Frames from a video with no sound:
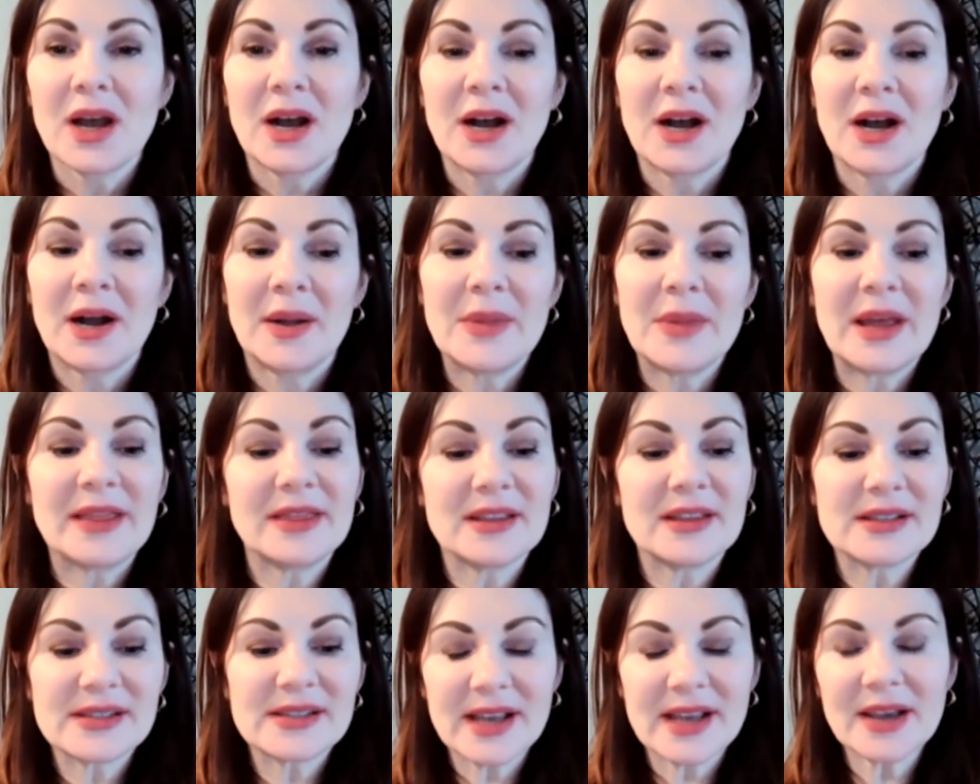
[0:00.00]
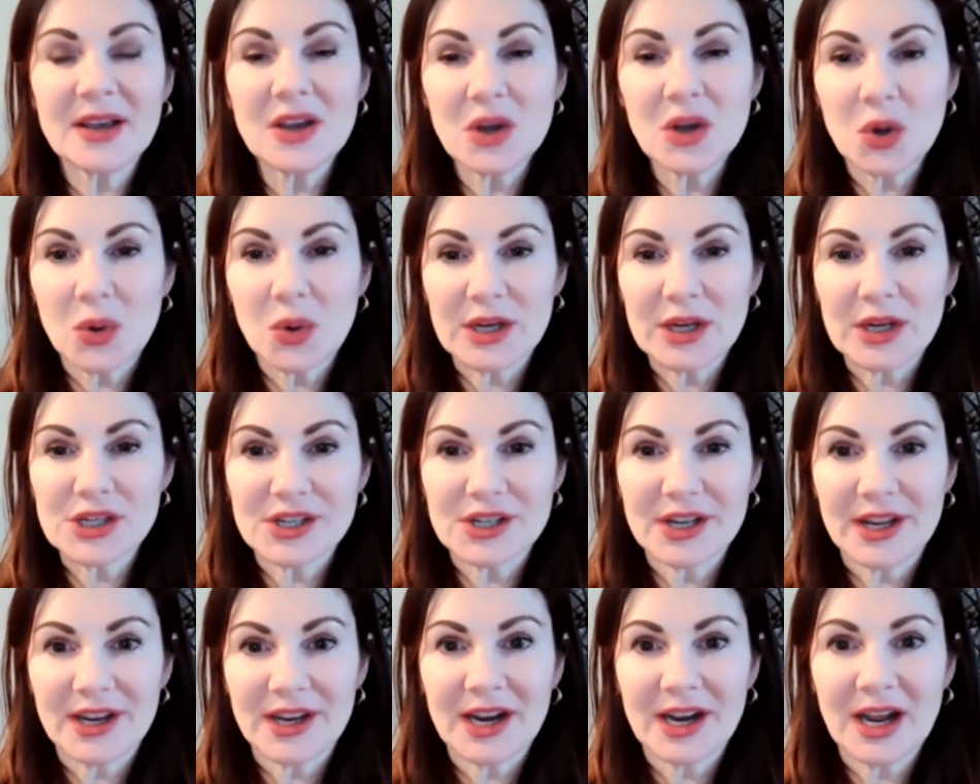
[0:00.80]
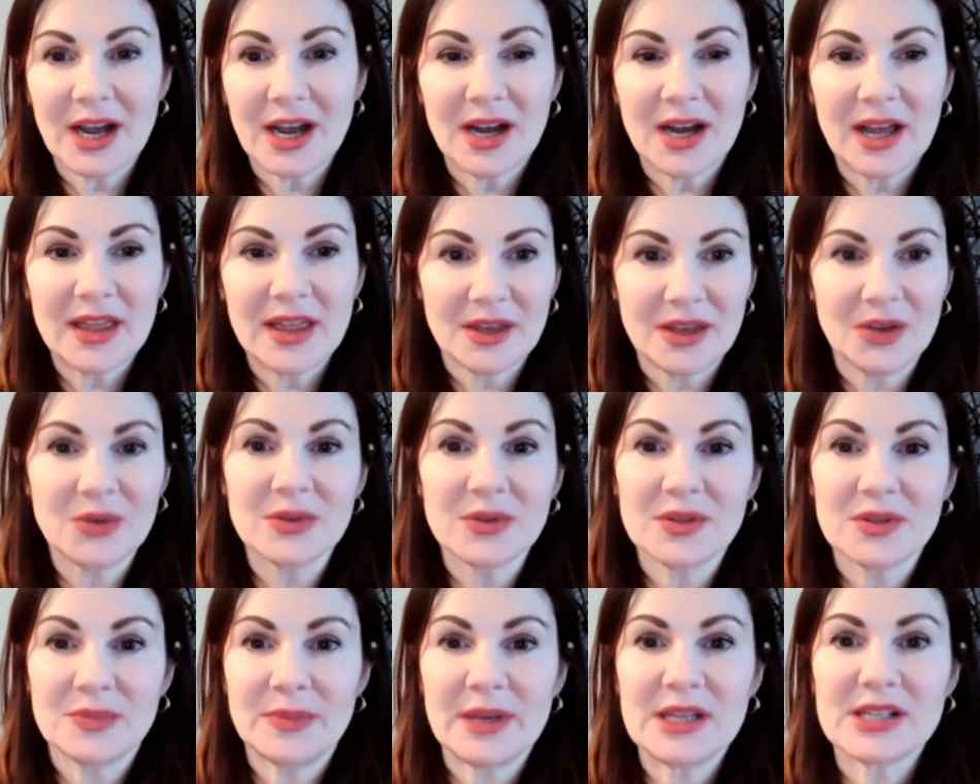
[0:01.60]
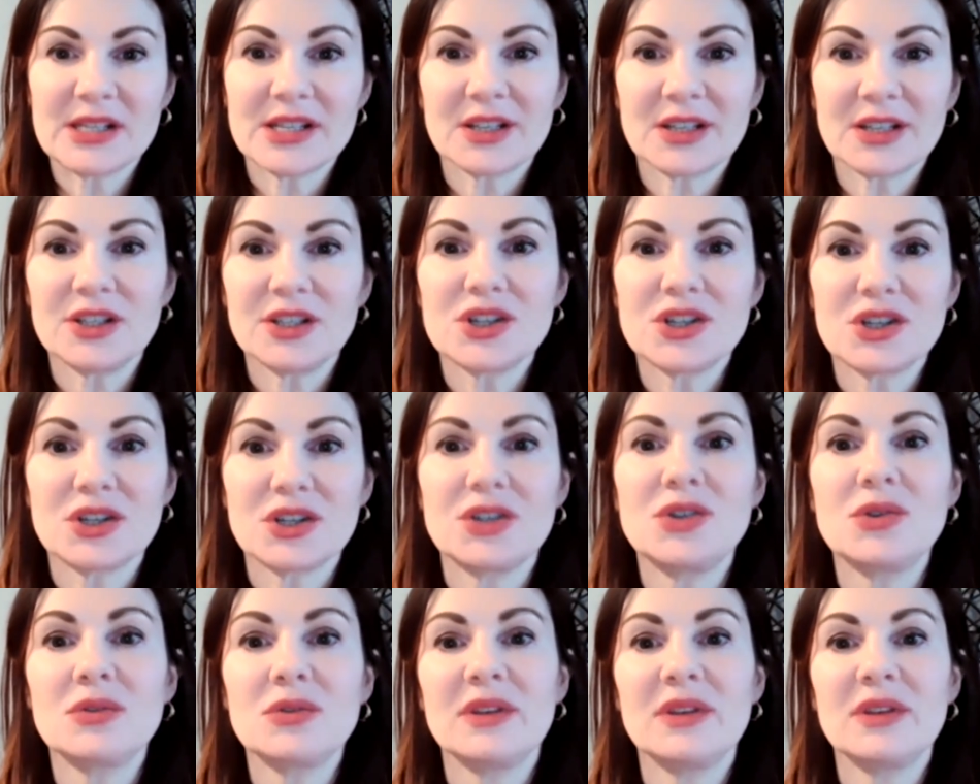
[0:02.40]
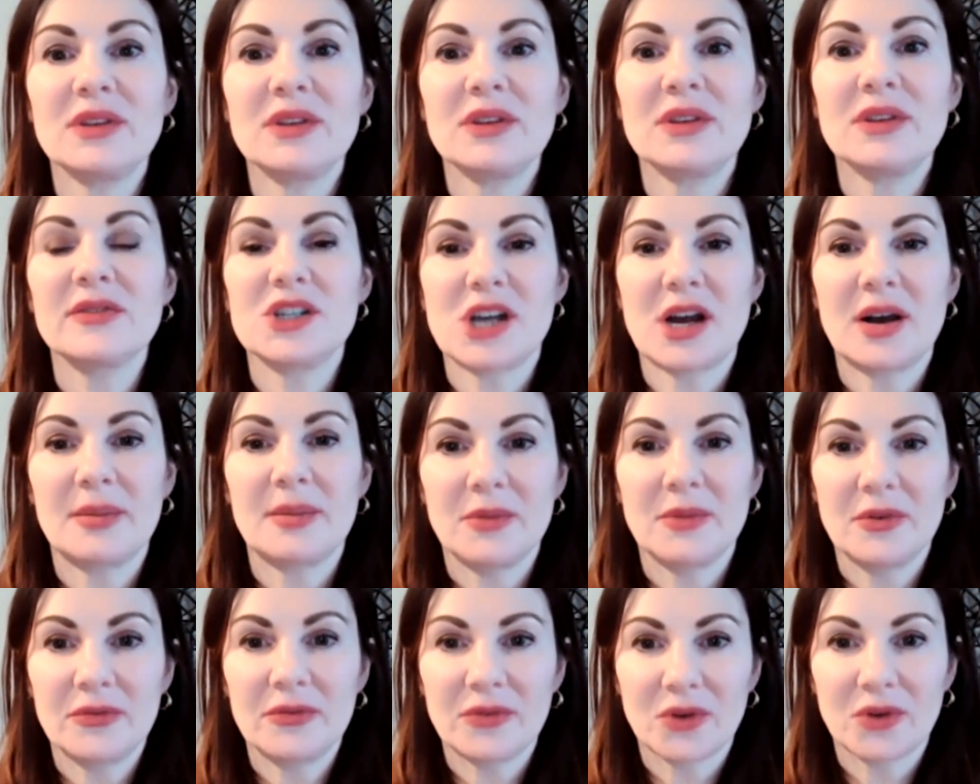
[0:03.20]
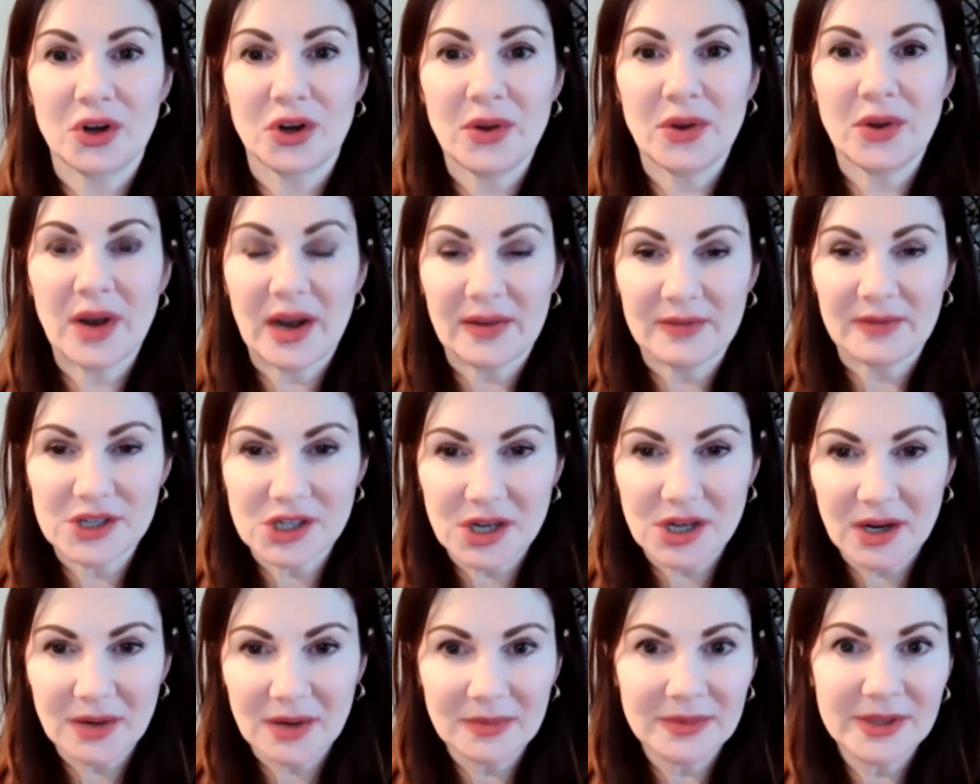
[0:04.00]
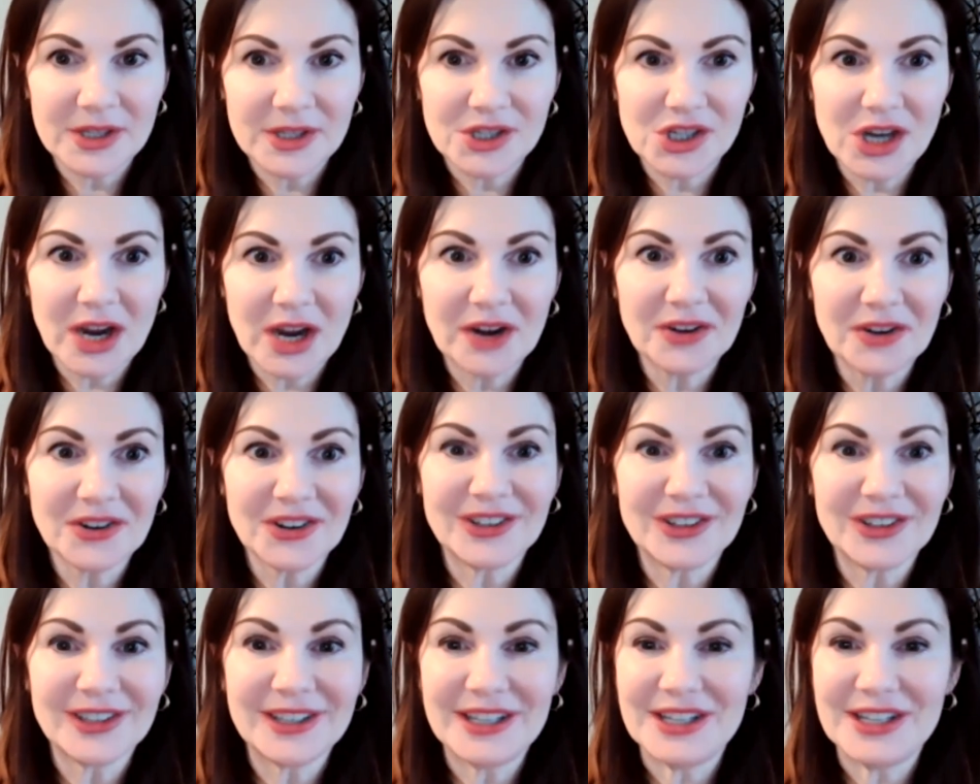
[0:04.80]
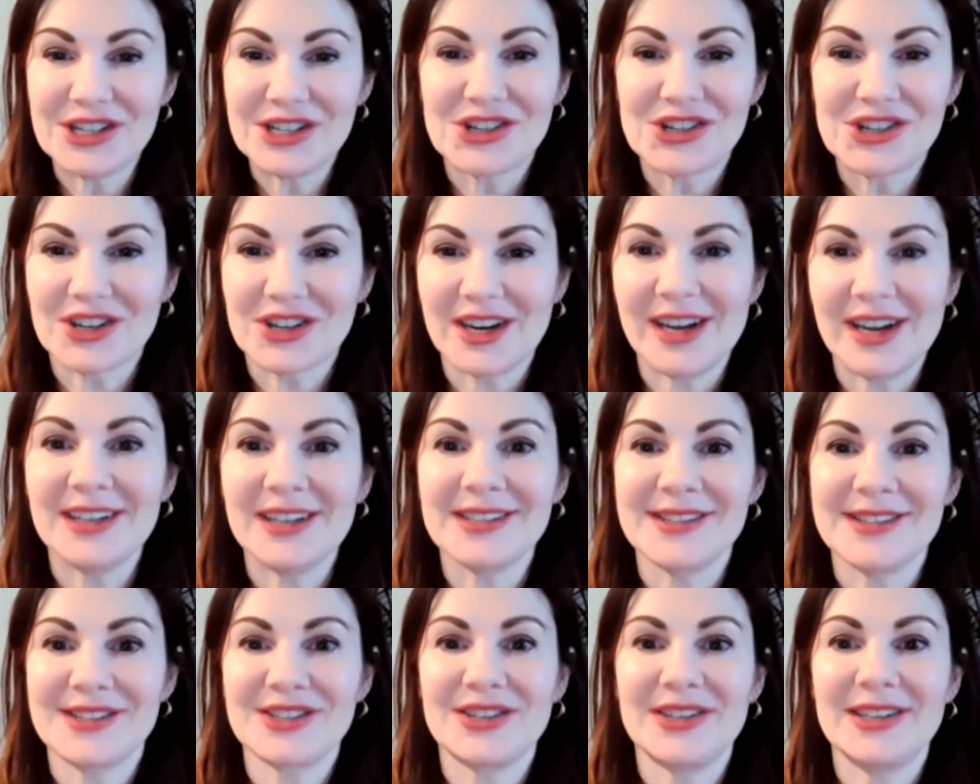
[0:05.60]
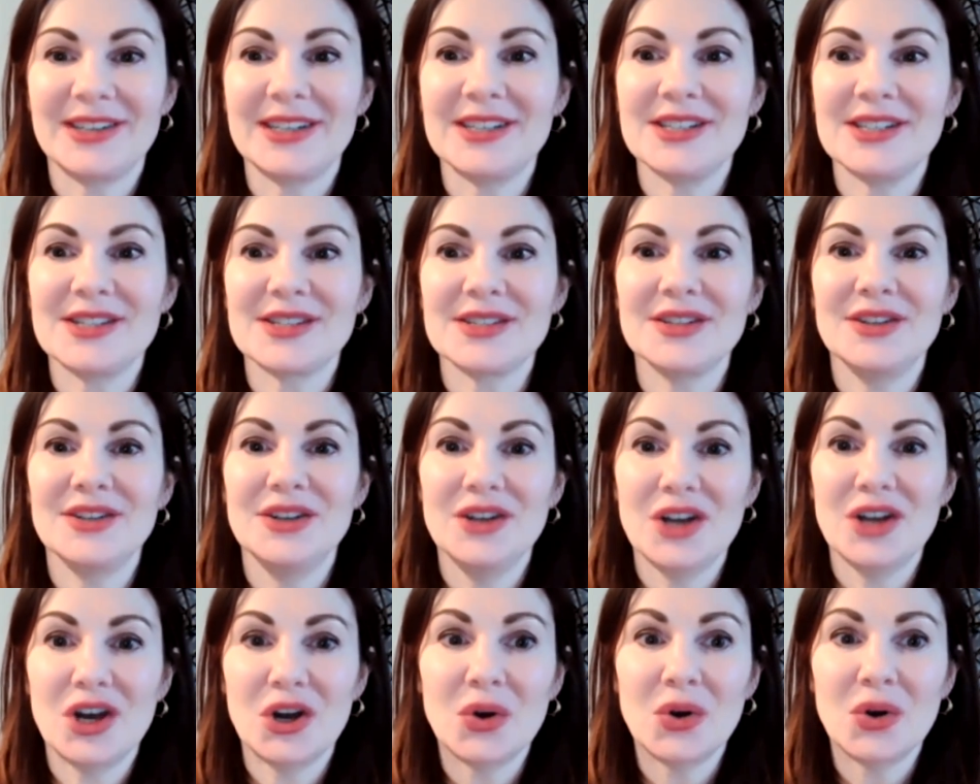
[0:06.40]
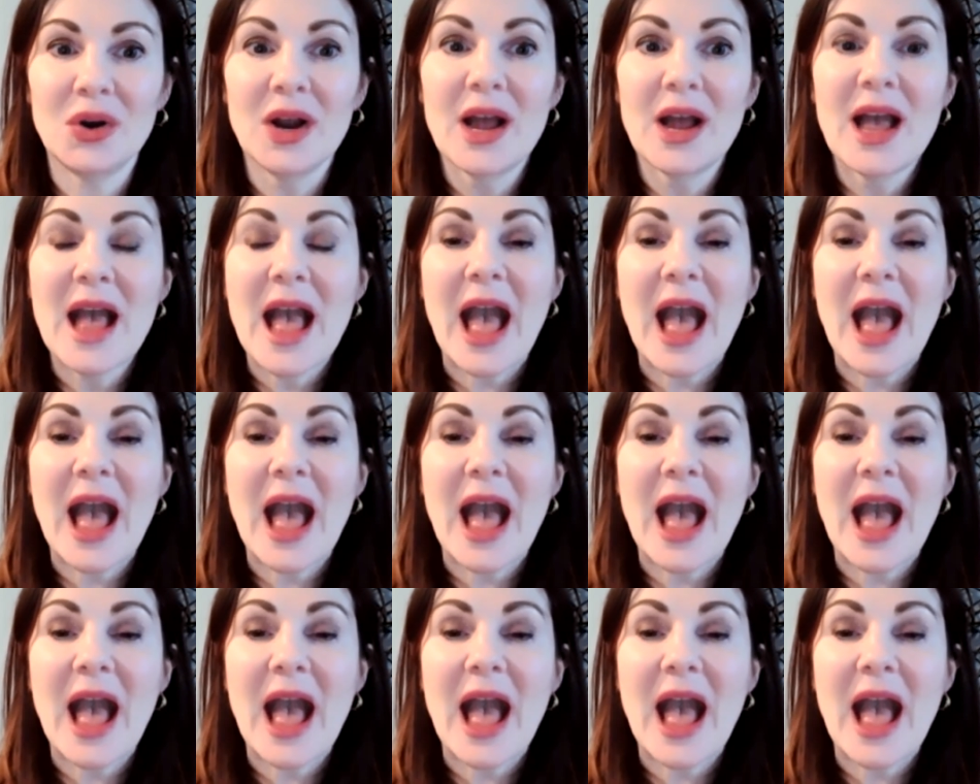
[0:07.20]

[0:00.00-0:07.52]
And the second question, I think, was basically, should you leave a job before you have a job? The general industry answer is no.